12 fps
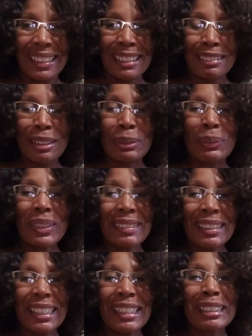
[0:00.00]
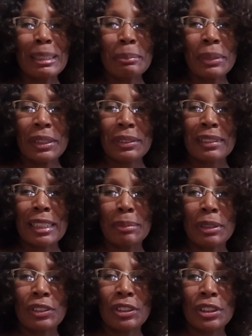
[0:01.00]
So once again, DemButlers
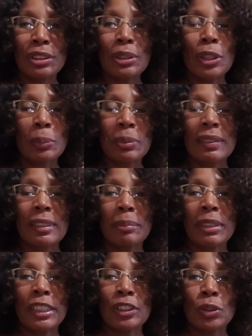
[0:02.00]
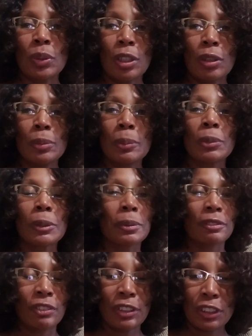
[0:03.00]
coming to you. Hope it's something that you all would
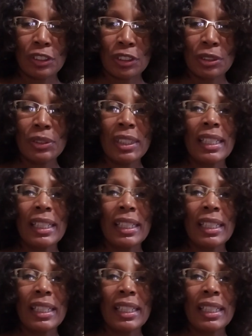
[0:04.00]
prefer to do.